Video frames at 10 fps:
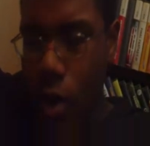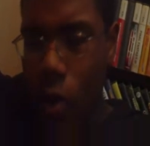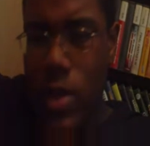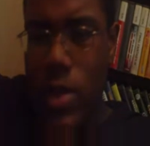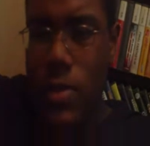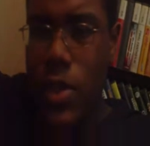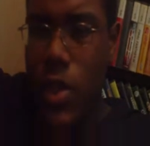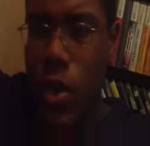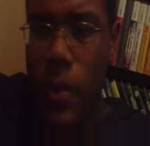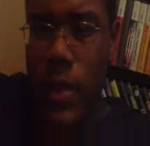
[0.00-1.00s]
doing some
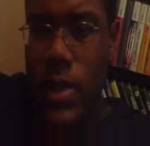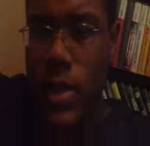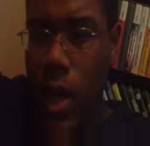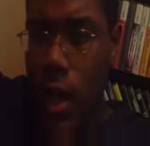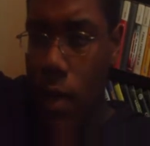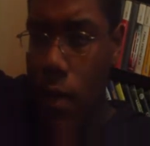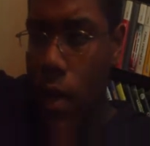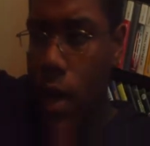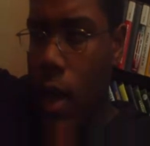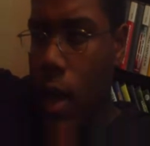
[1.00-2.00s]
stupid
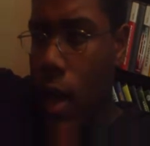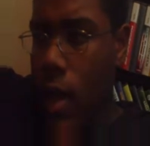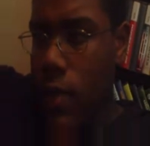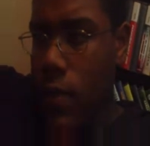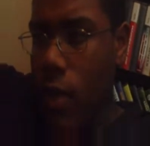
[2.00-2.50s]
stuff as